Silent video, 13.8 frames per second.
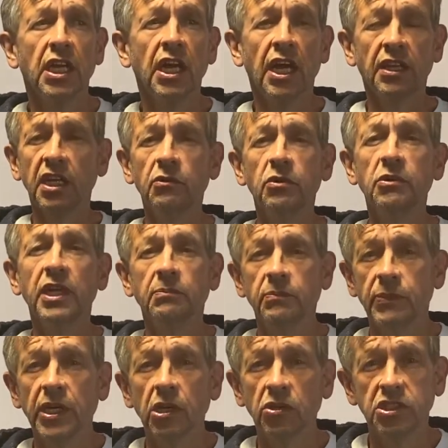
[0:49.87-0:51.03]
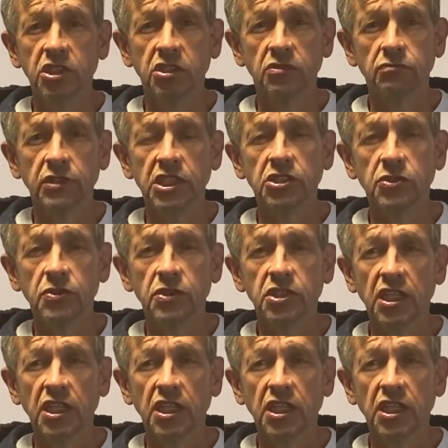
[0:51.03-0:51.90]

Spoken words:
and they will then be lost as a resource,